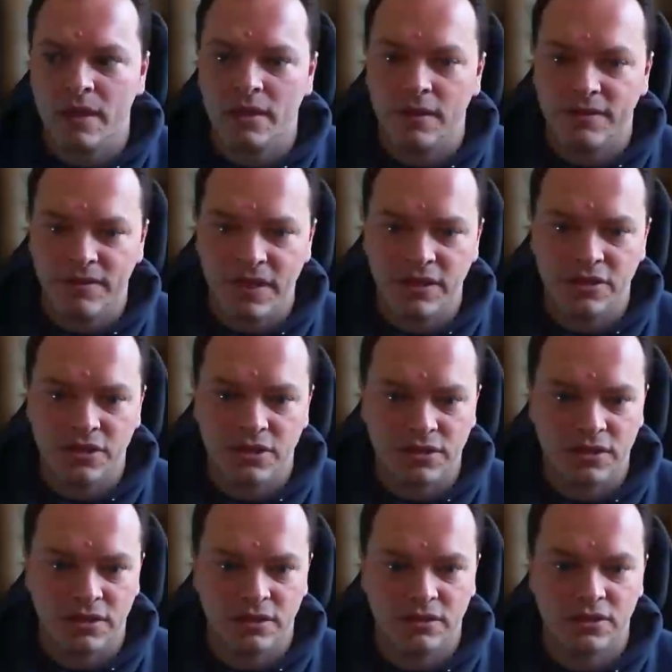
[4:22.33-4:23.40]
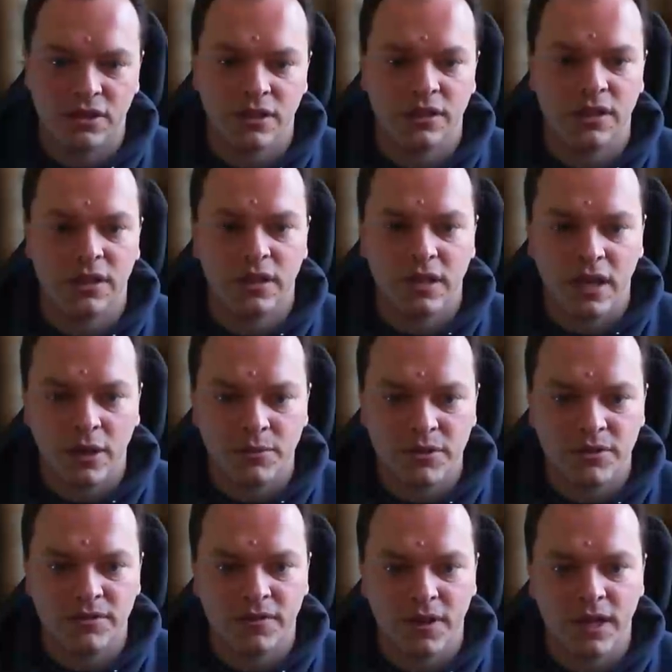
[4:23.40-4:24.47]
The feature search helps
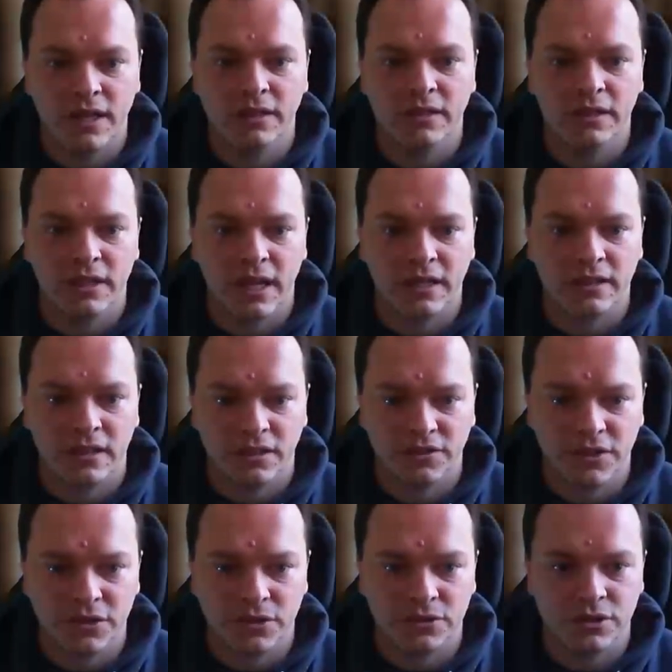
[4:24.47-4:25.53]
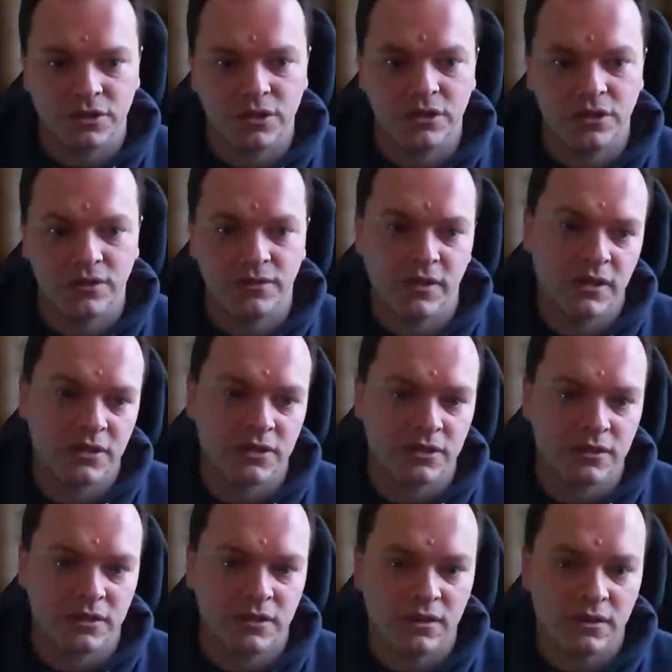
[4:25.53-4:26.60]
you find and access Visual Studio
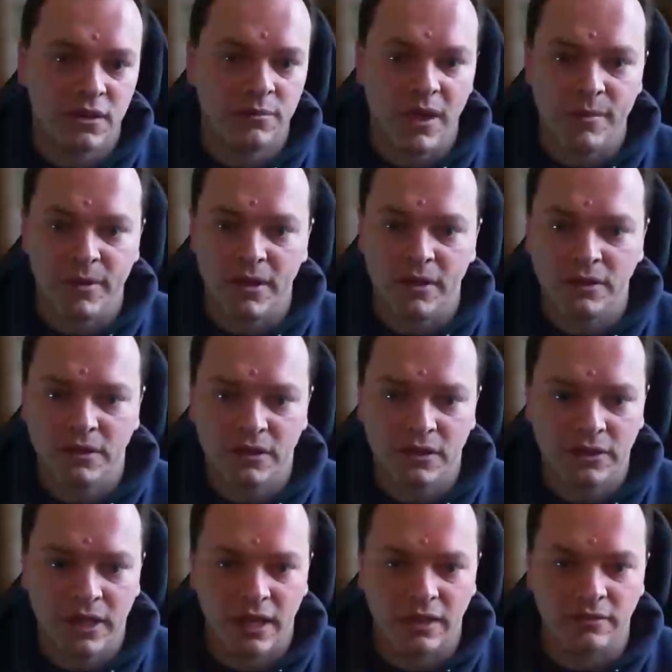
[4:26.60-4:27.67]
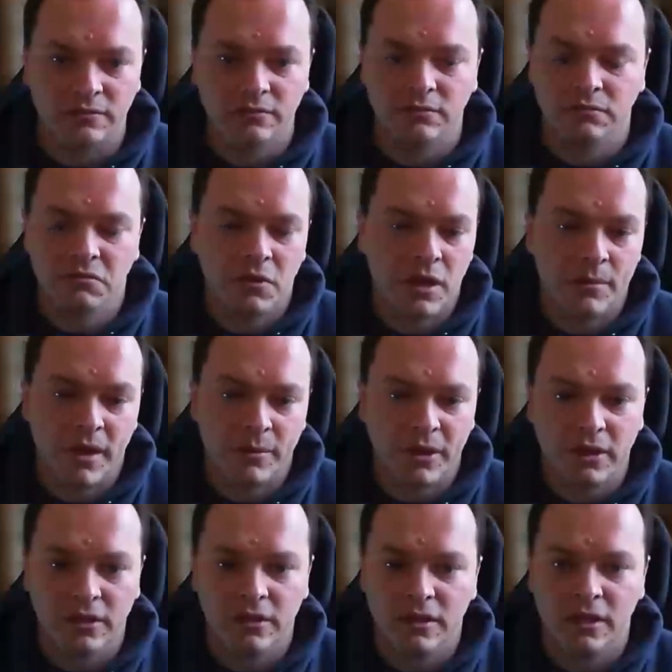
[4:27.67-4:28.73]
features that may be hard to locate. They may be
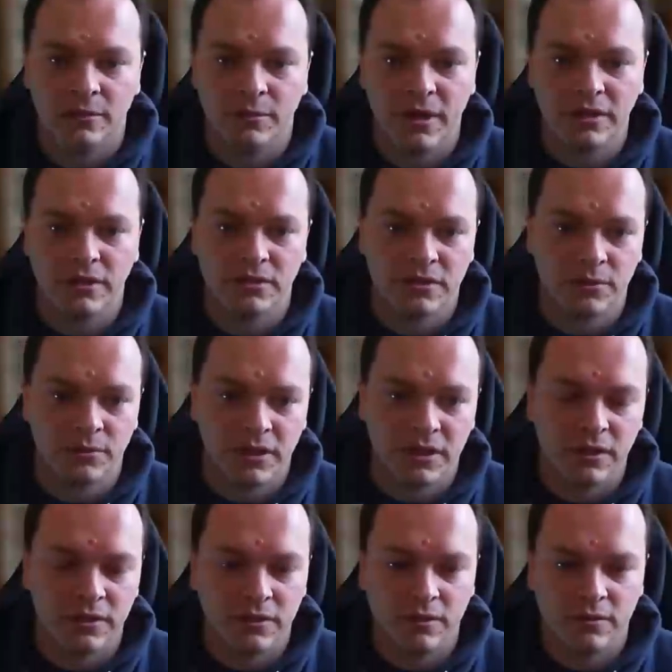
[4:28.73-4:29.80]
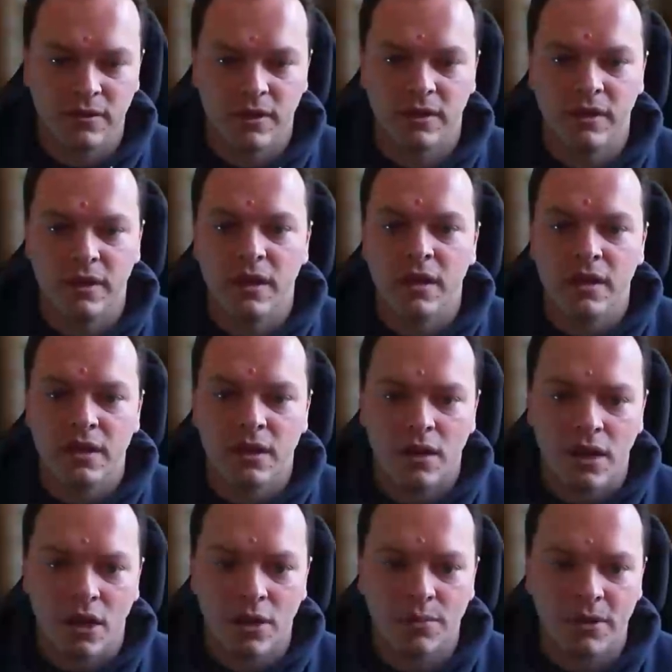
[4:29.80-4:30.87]
hidden in a menu somewhere.
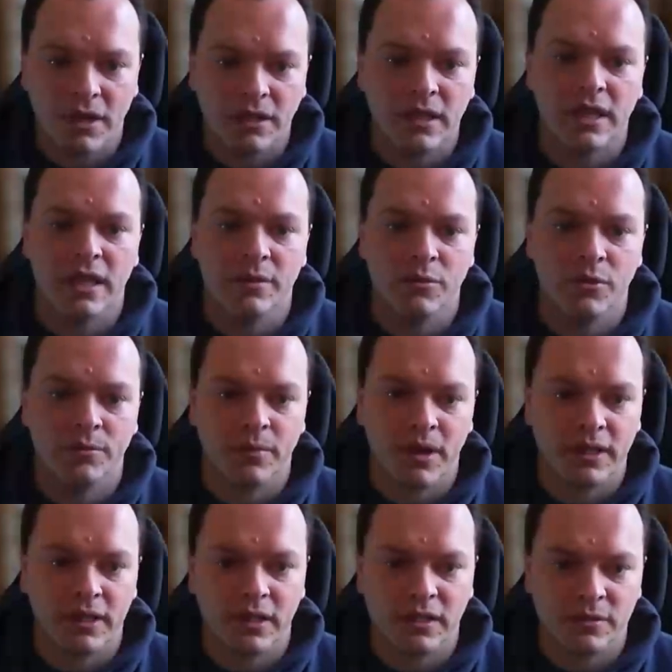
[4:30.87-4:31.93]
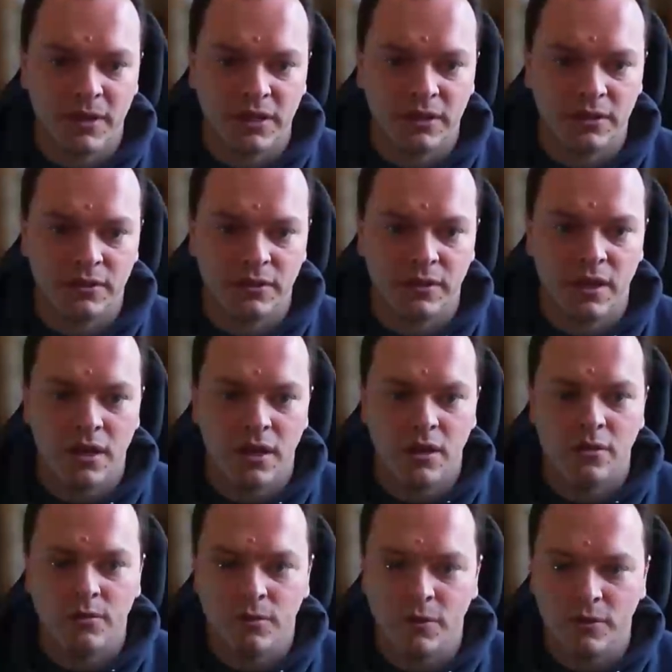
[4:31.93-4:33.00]
Opening the keyboard bindings menu,
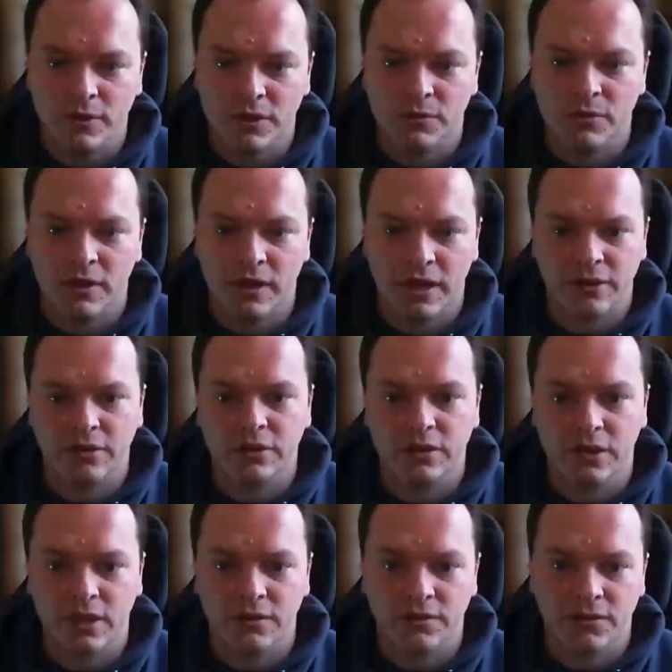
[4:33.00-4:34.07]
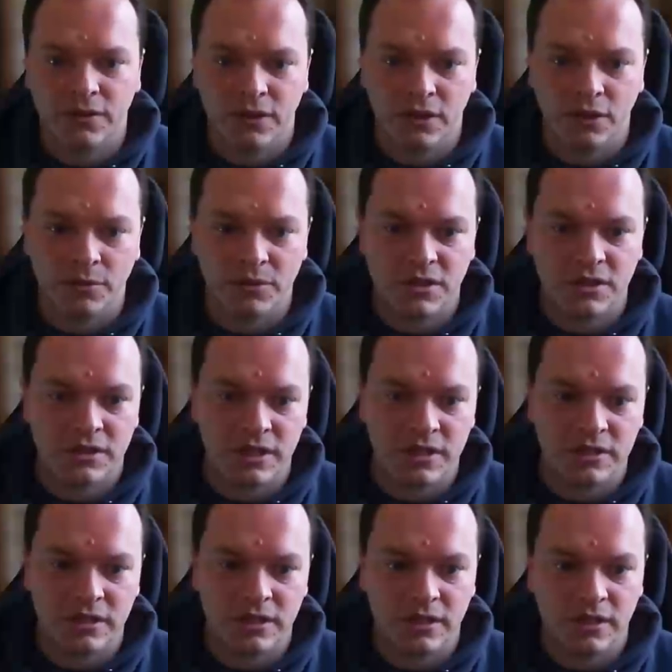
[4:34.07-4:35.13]
which will allow you to hunt for the options
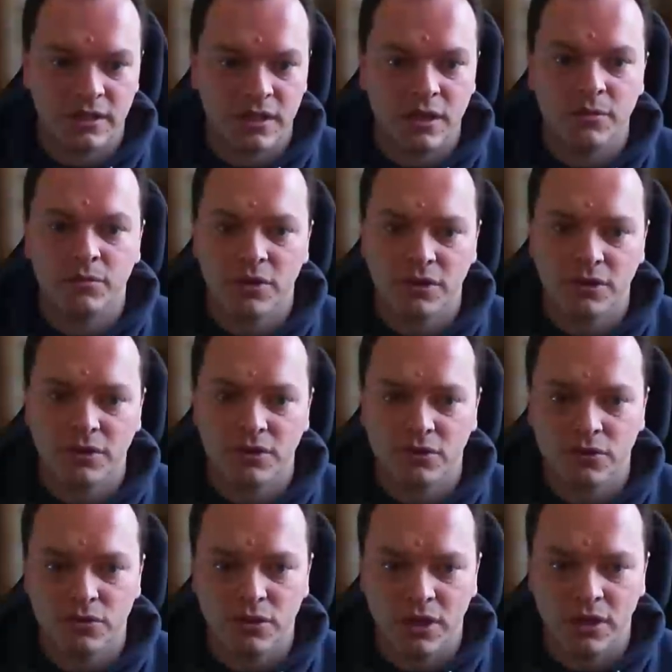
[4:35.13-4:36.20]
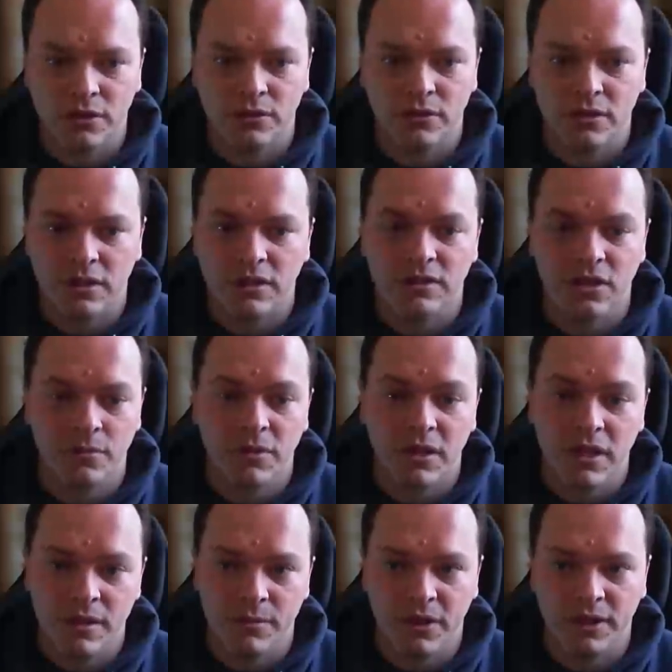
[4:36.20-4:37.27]
easily, press Control Q and type
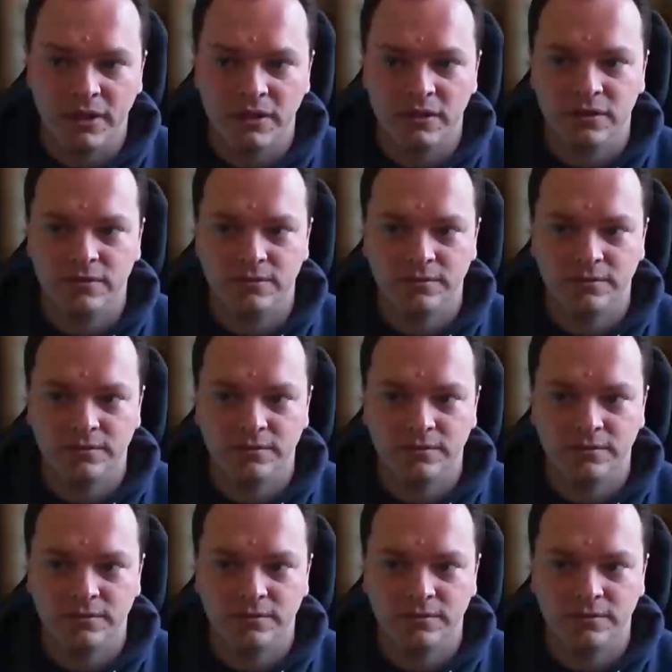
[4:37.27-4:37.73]
keybind.